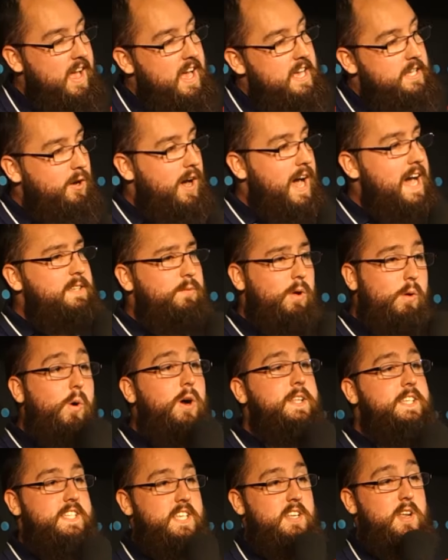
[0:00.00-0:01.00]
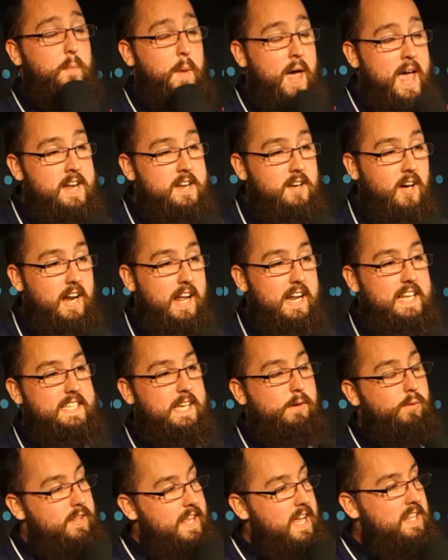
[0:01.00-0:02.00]
So I asked, well, what does it depend on? And he
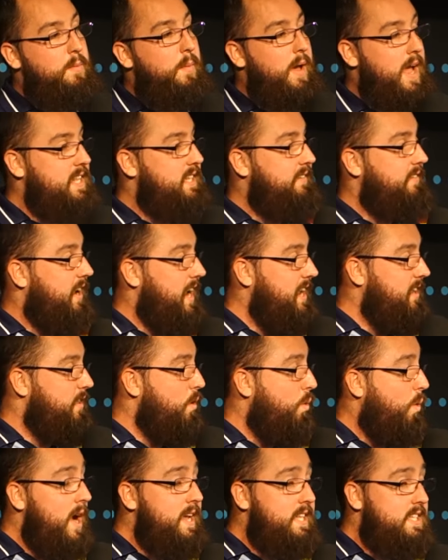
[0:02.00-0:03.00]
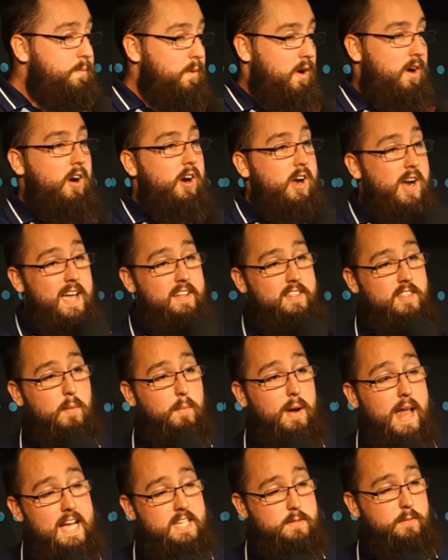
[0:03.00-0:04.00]
said, well, that depends if you're hitting the white spot or you're hitting the
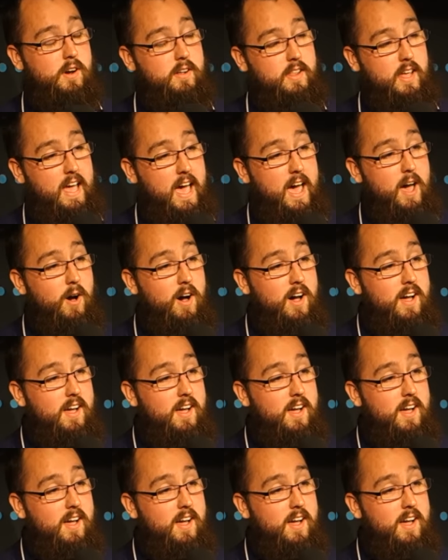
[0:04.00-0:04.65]
black spot as a cow.